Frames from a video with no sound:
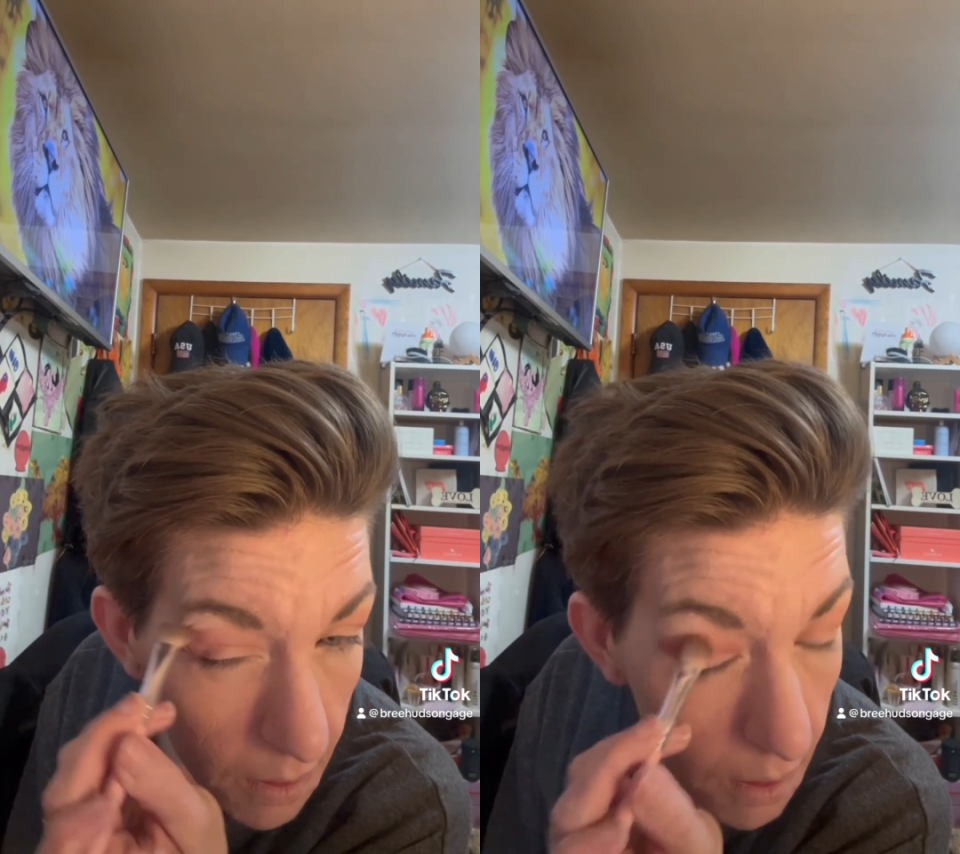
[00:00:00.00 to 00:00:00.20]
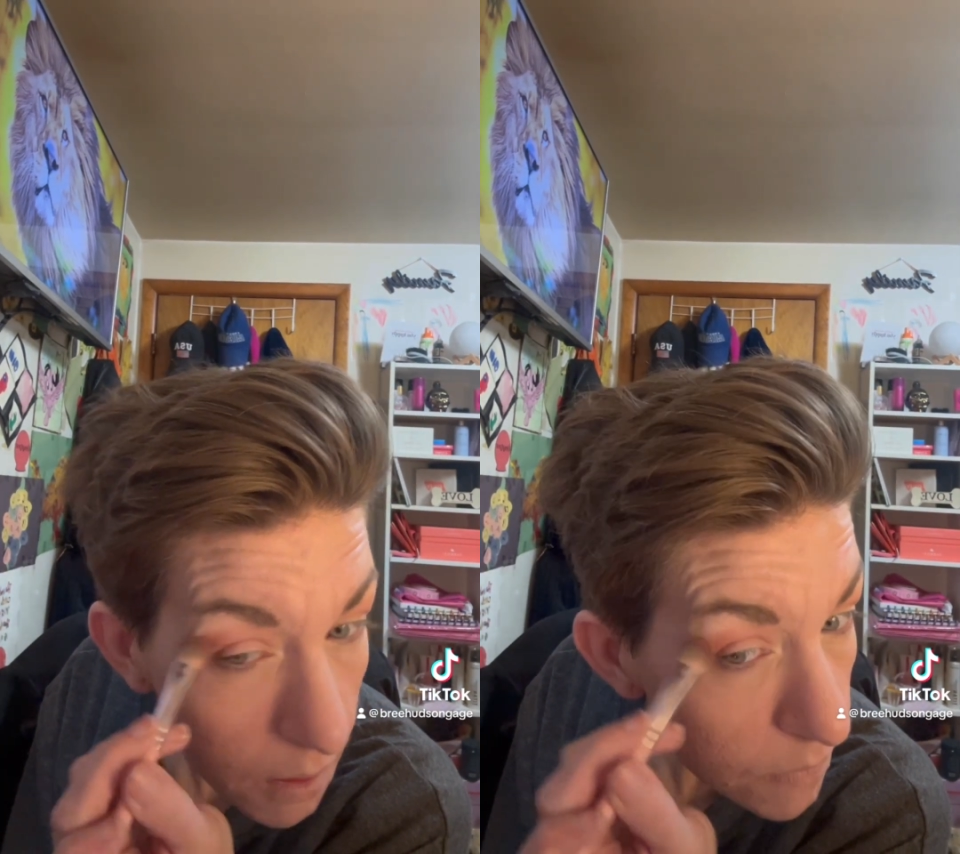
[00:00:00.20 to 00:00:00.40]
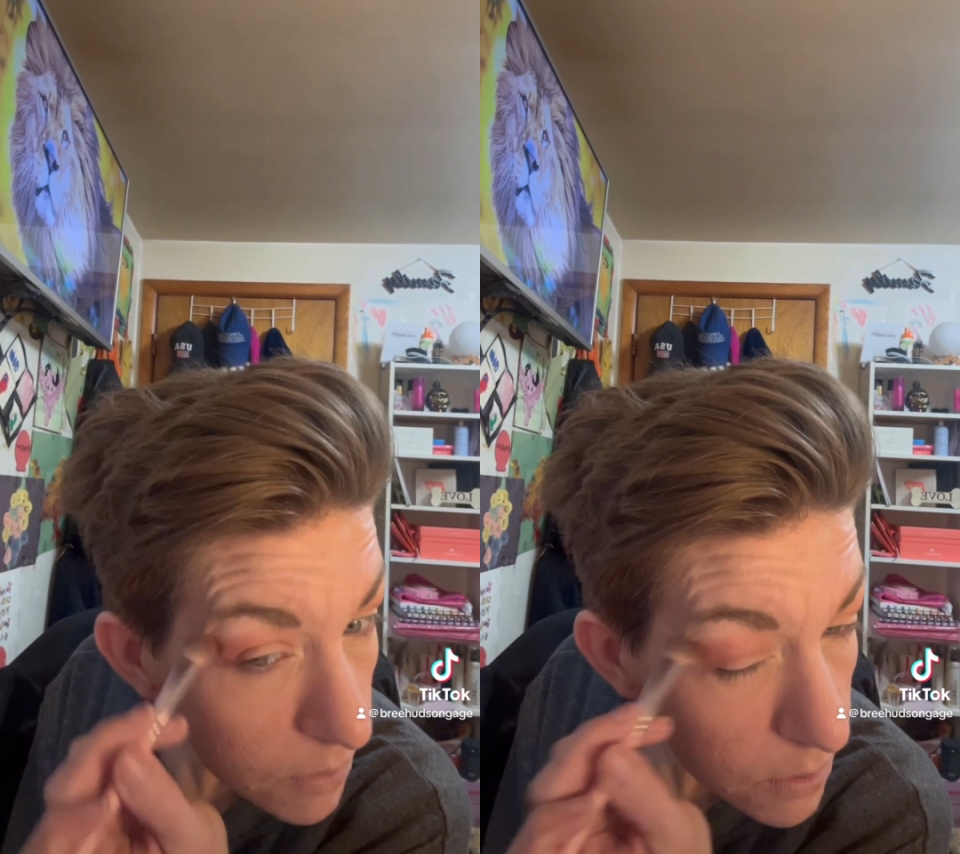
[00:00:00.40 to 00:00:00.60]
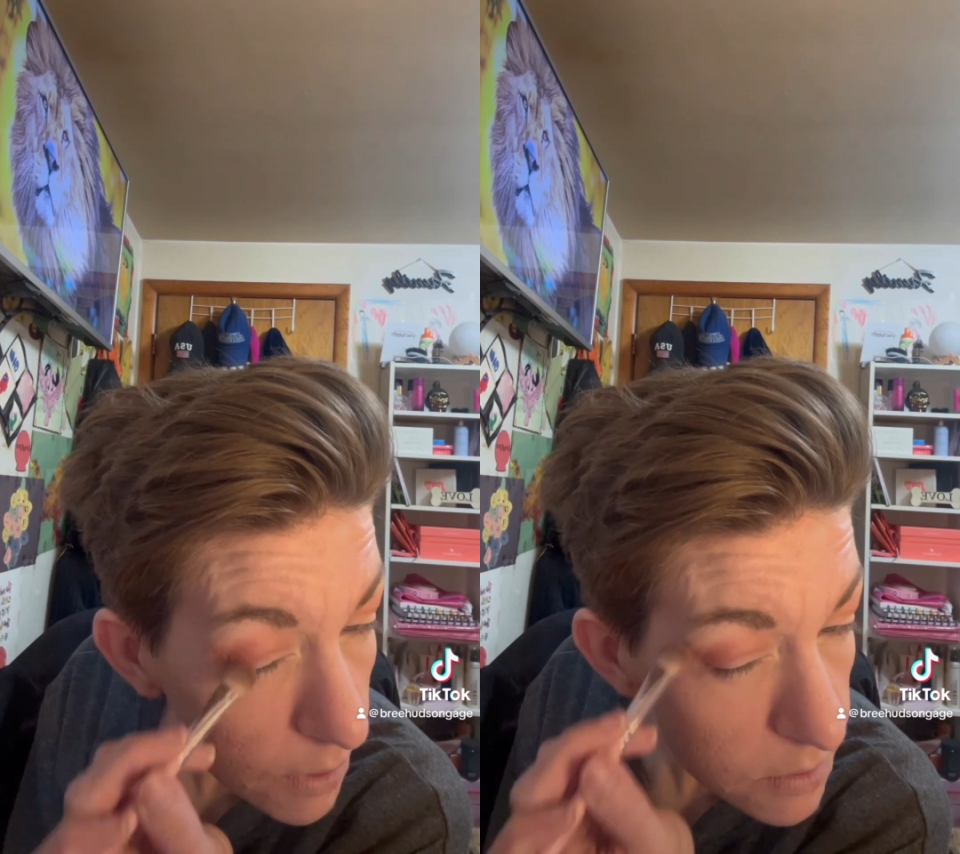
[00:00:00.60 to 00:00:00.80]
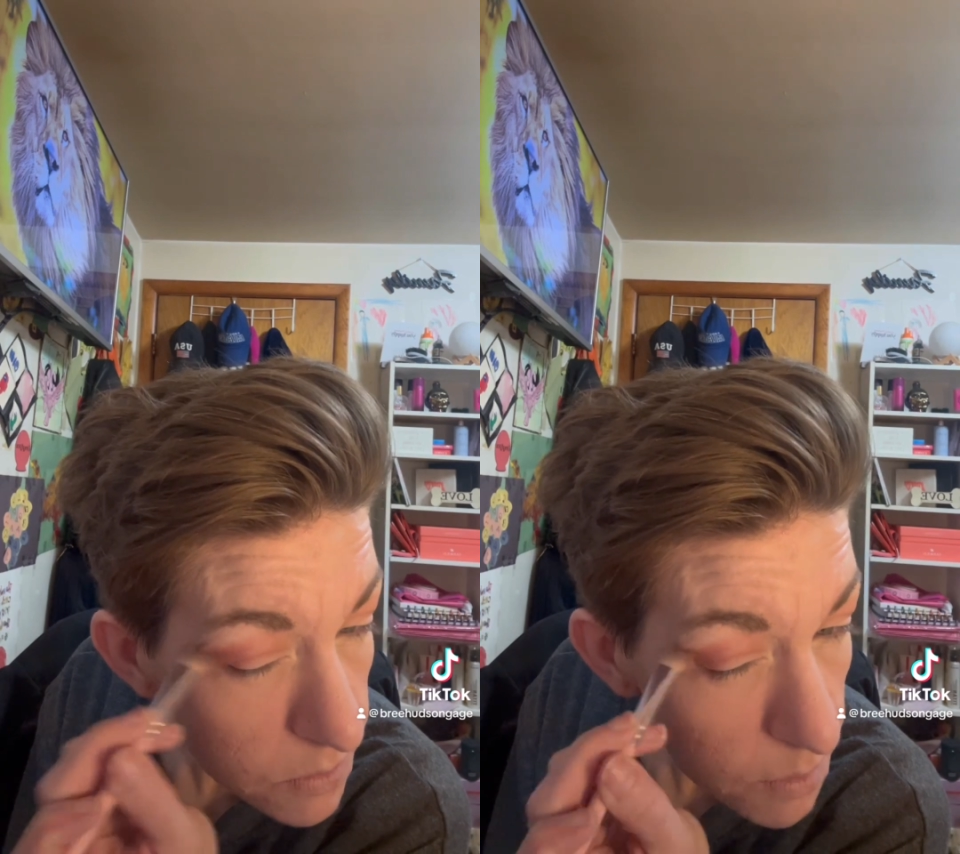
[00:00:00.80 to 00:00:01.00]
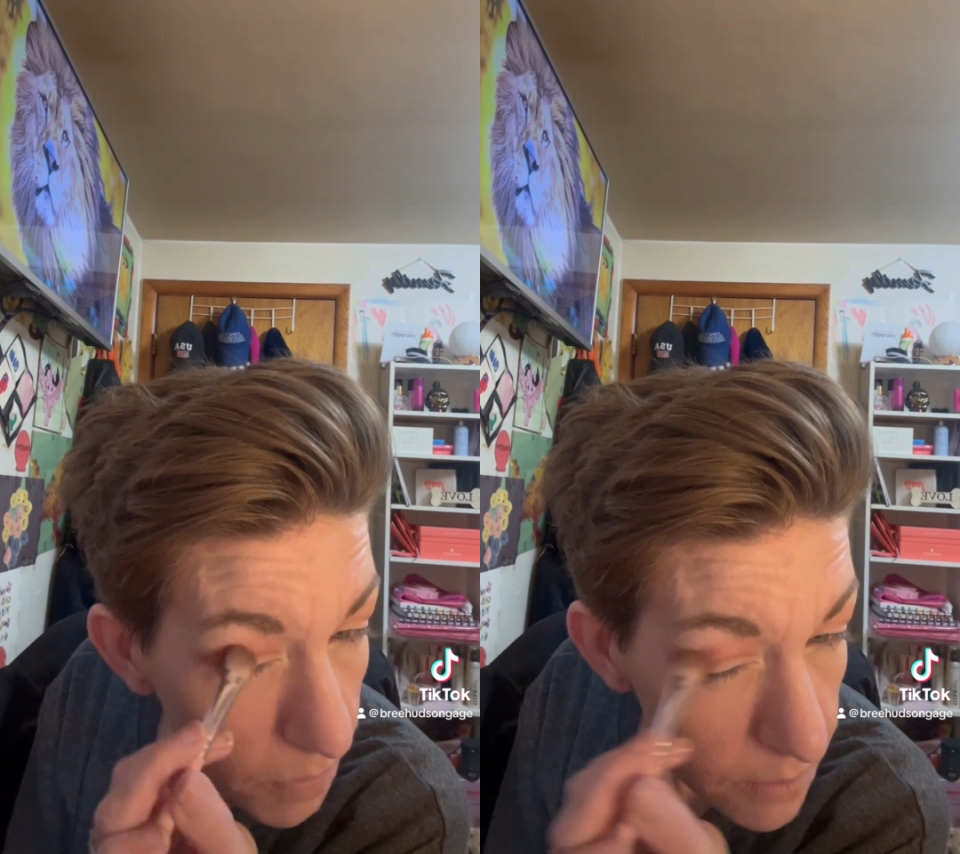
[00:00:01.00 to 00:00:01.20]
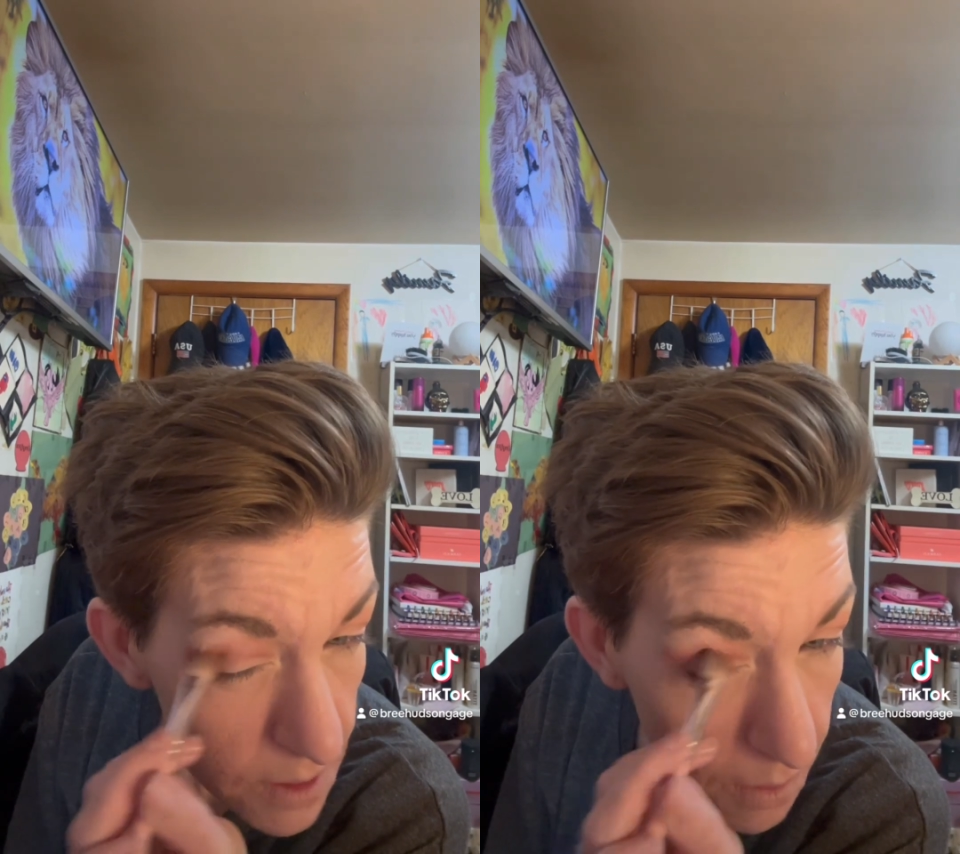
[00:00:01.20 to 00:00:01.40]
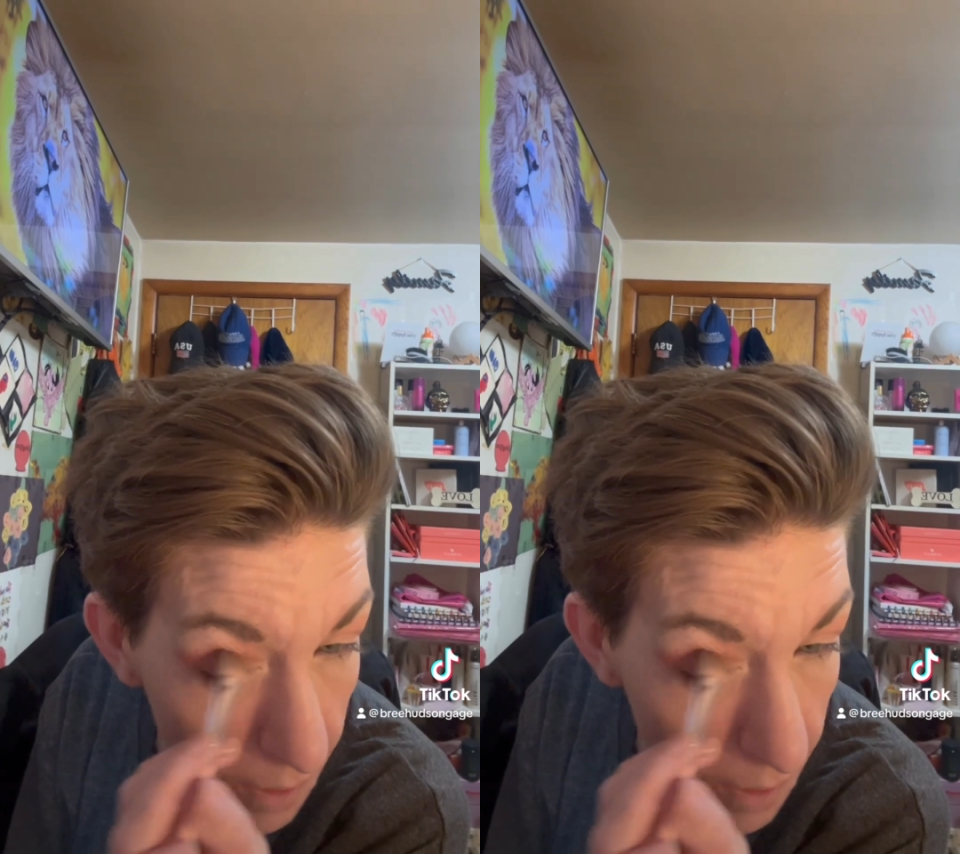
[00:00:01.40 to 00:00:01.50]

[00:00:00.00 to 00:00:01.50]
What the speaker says: of the translucent setting